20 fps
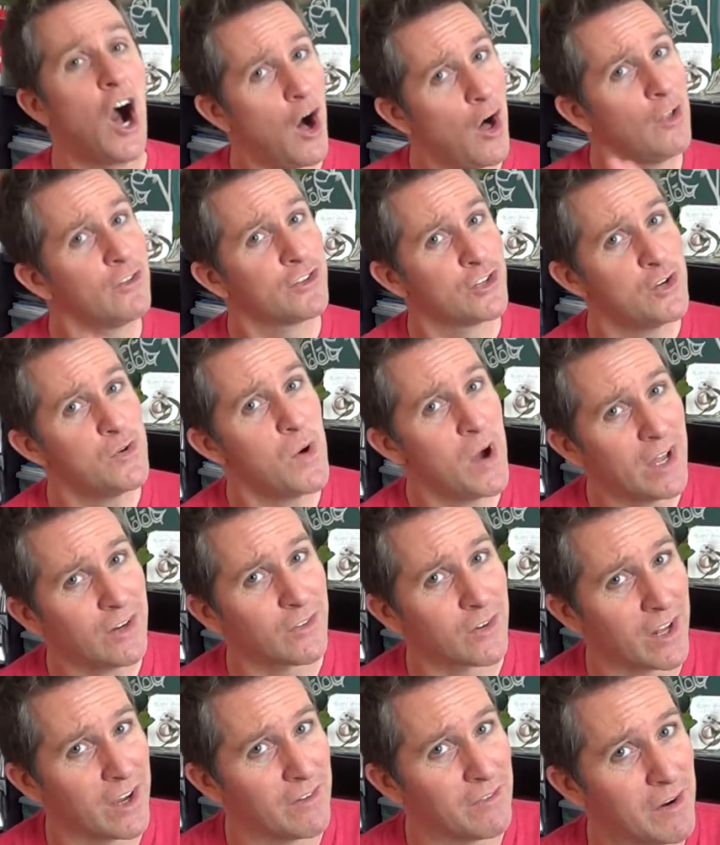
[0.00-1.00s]
All
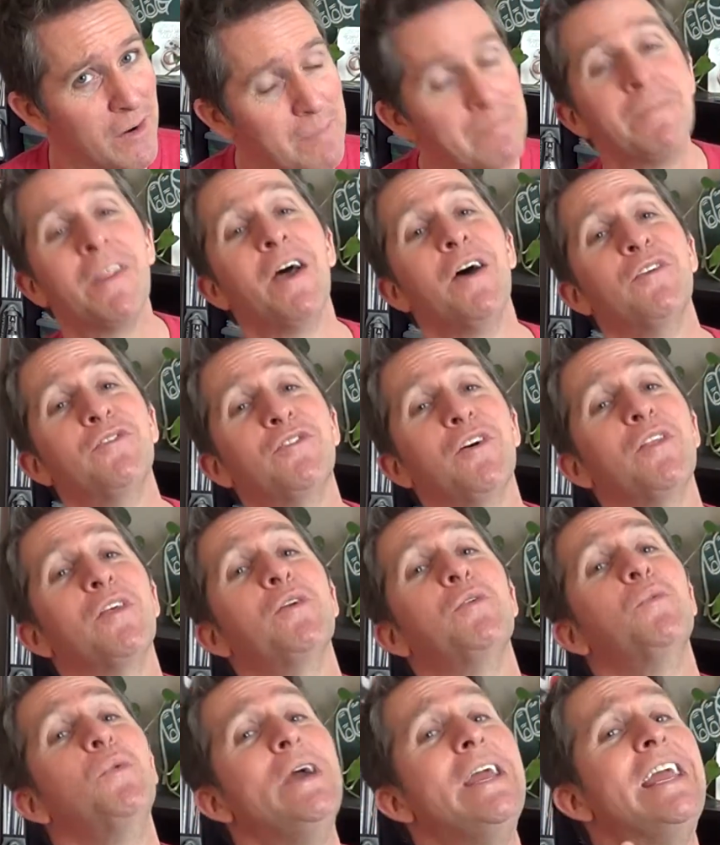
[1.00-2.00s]
200 of them, so
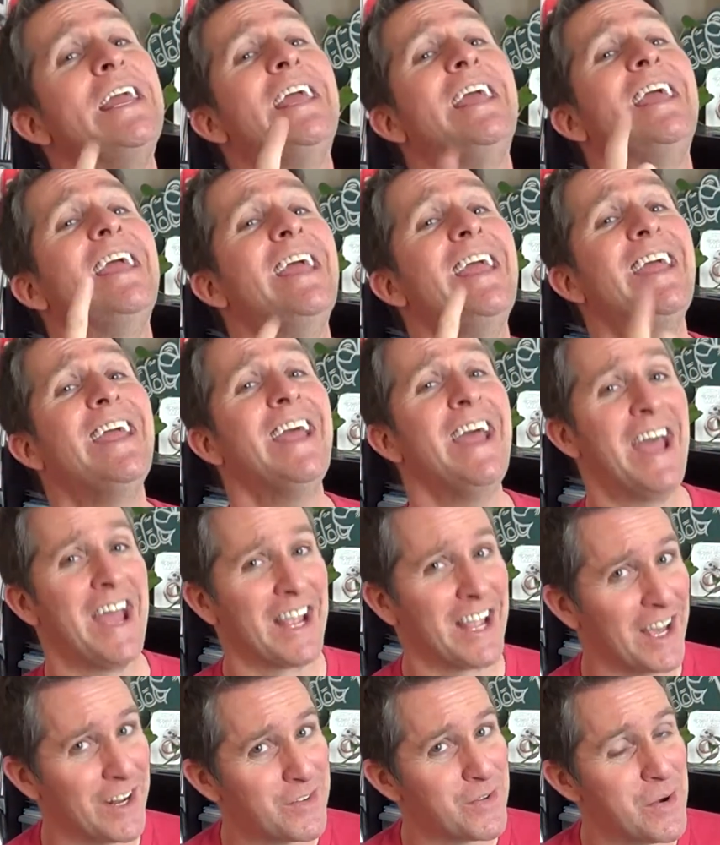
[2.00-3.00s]
that we
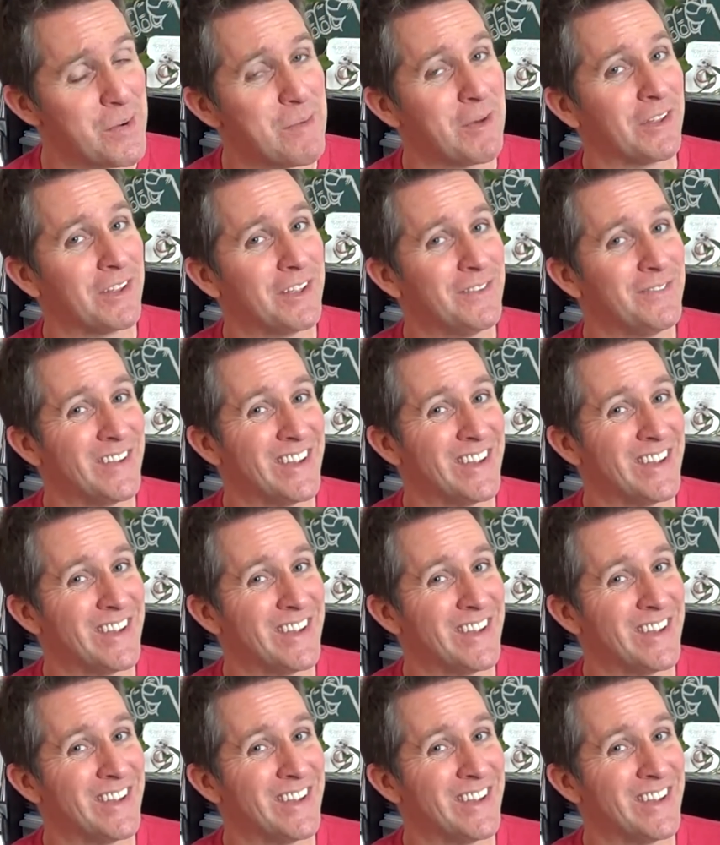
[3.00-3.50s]
get to a million